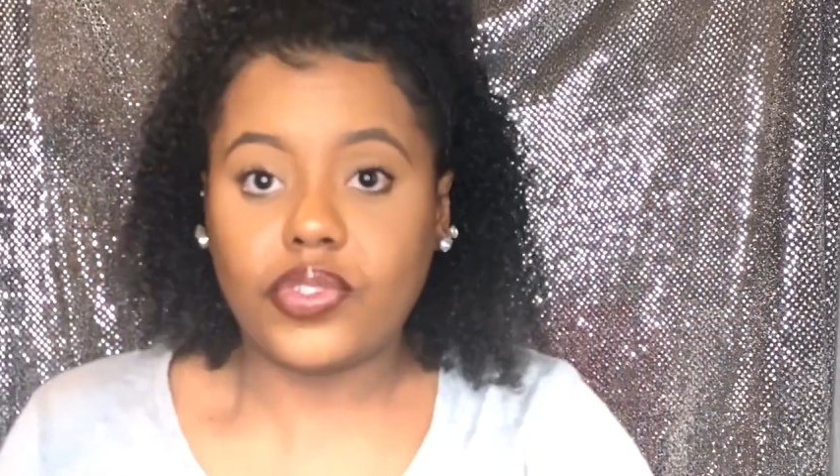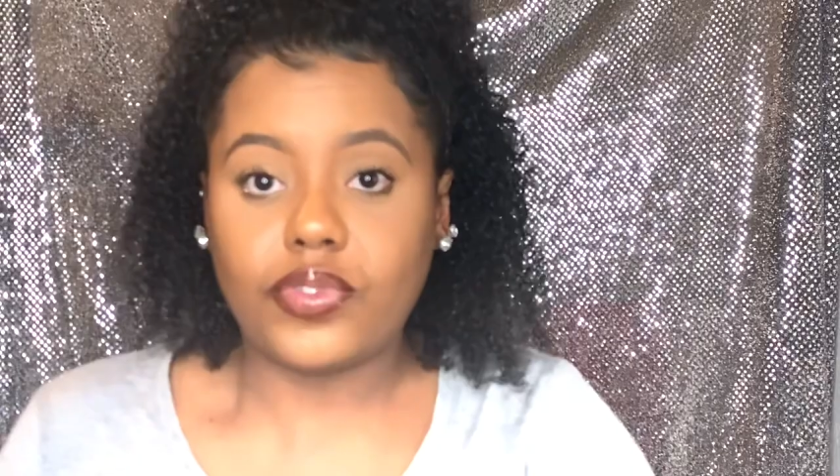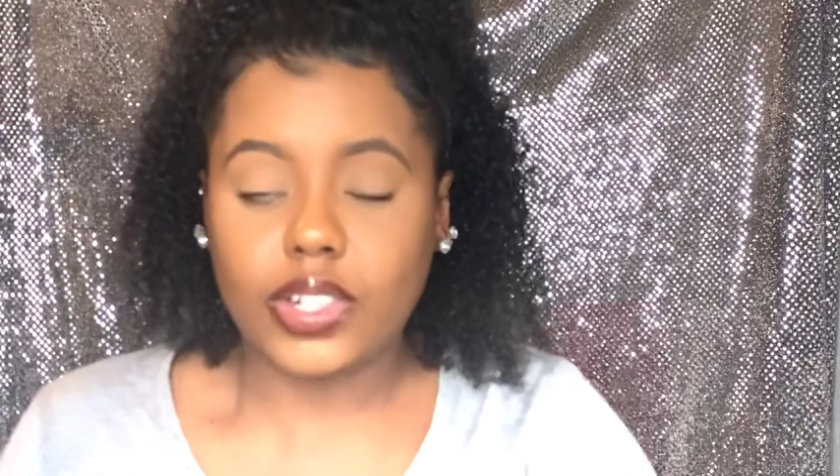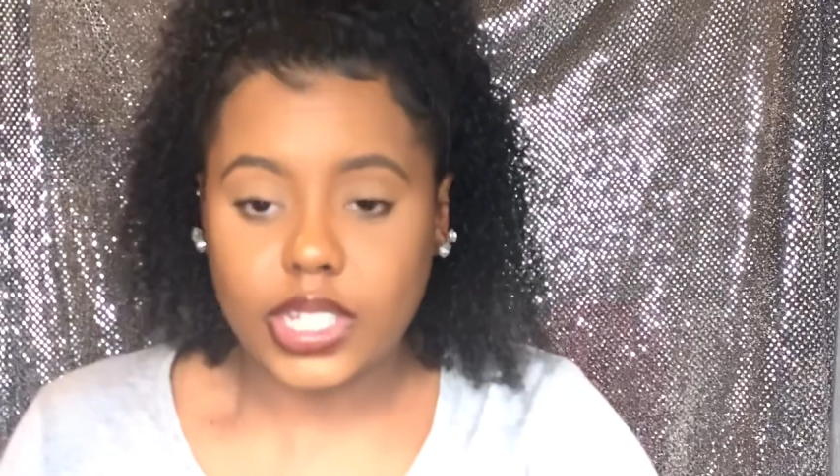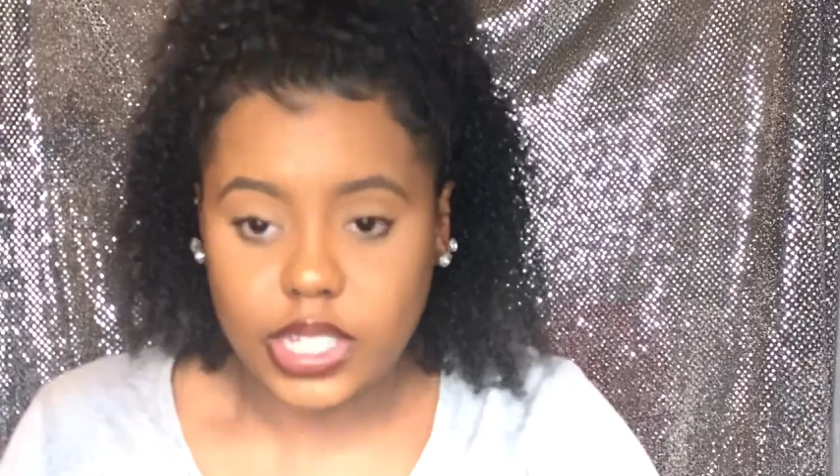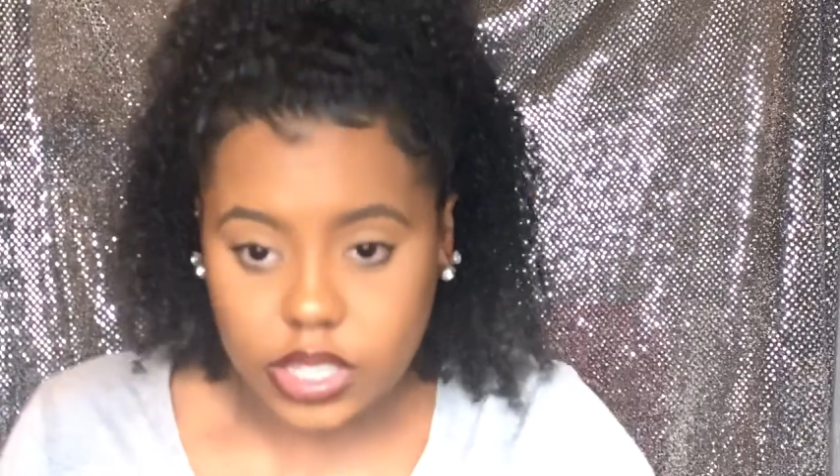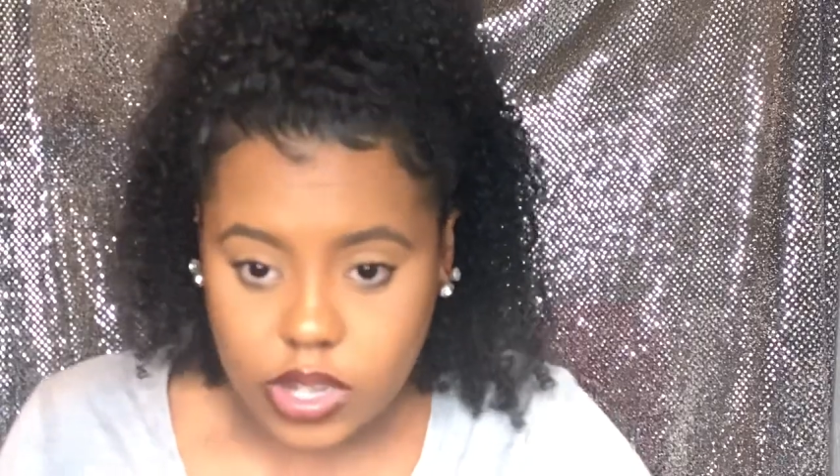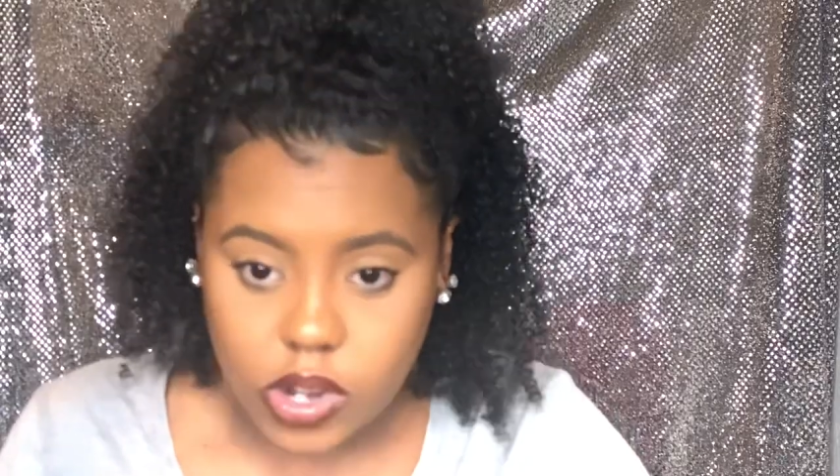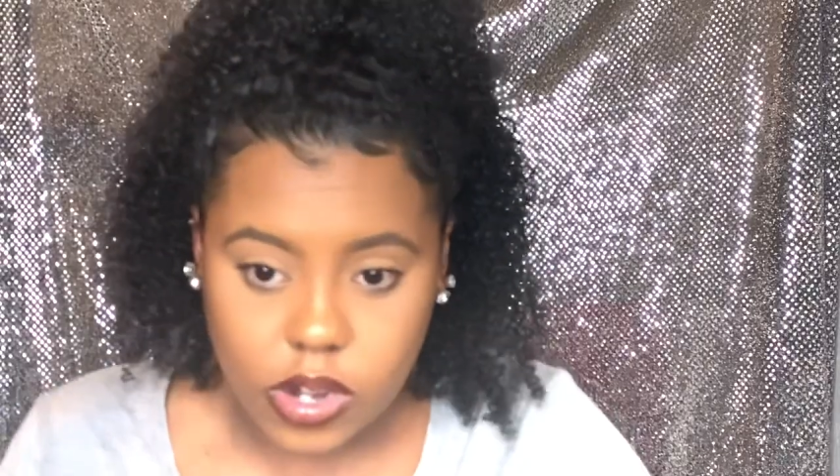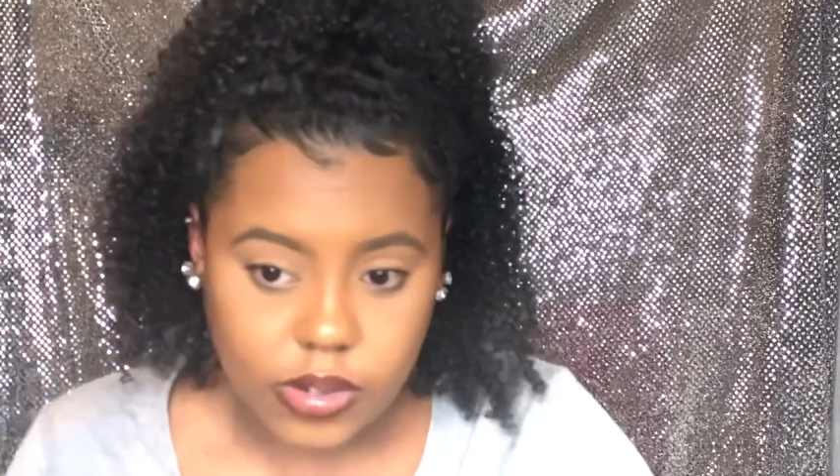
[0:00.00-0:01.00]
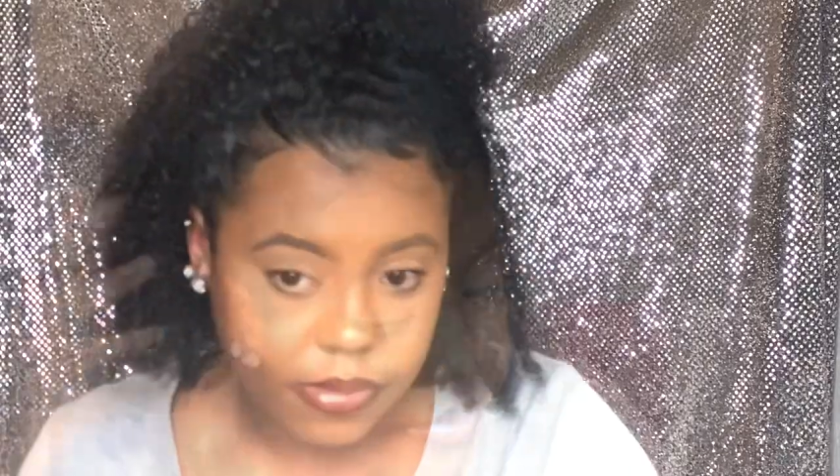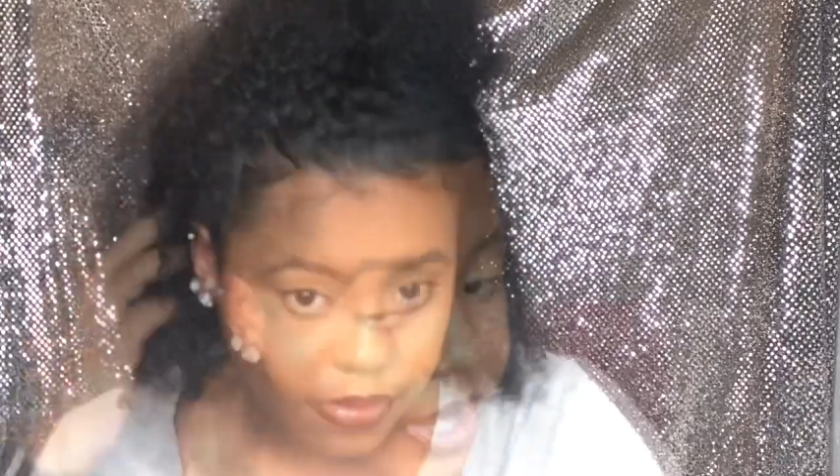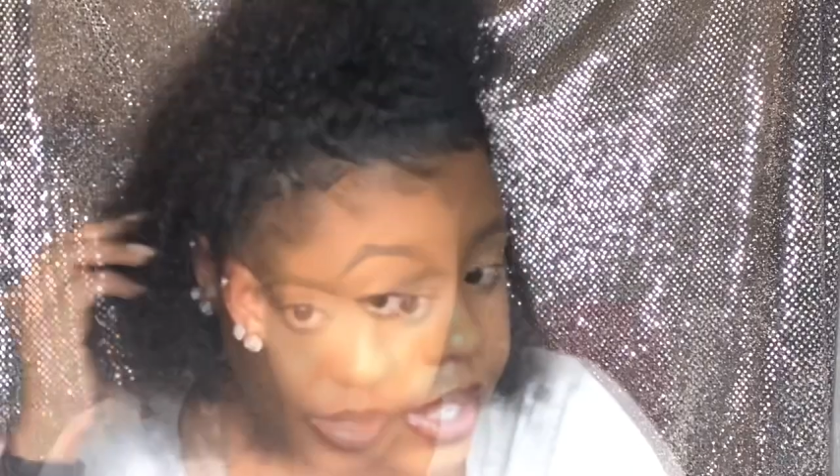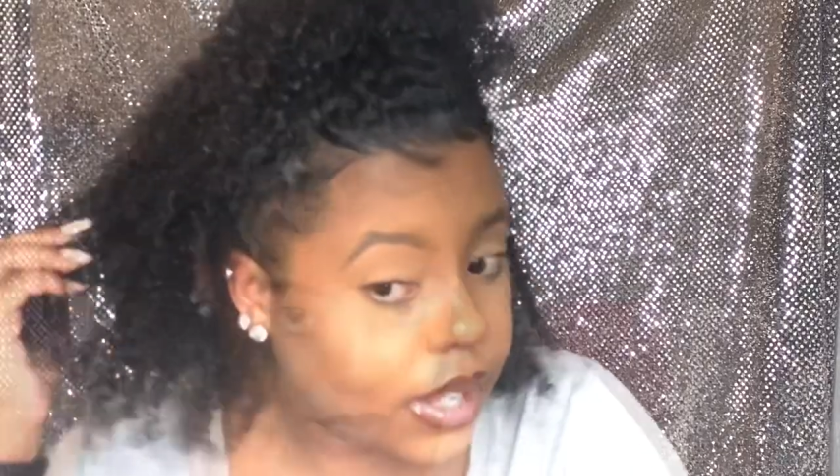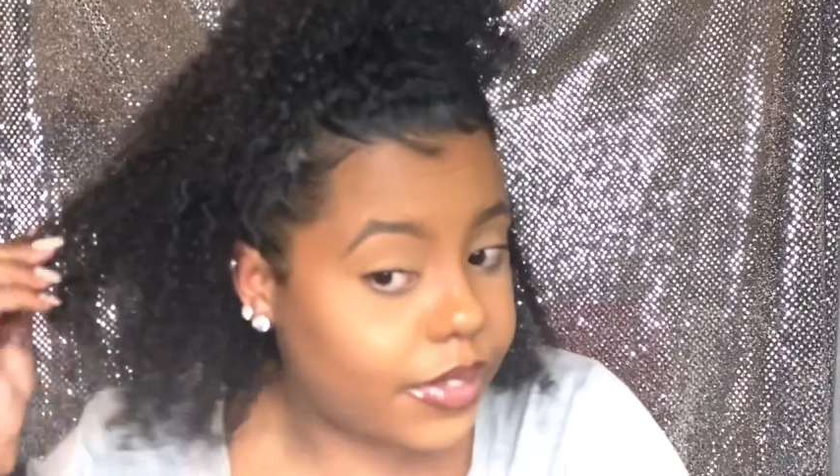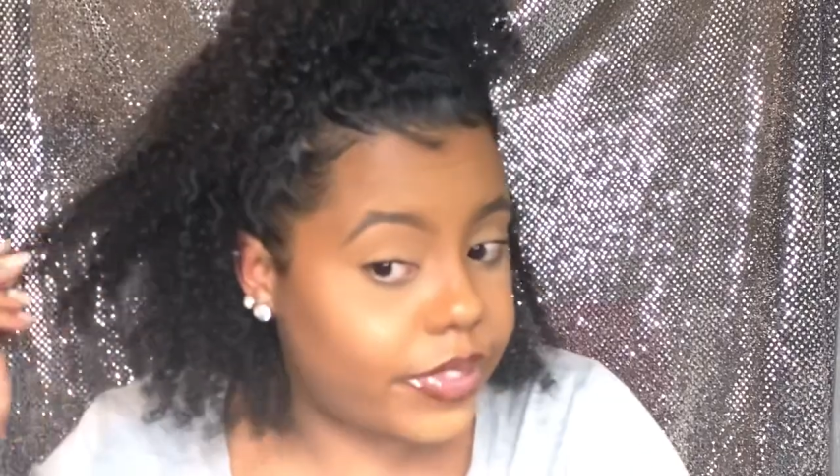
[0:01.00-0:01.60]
really soft. I love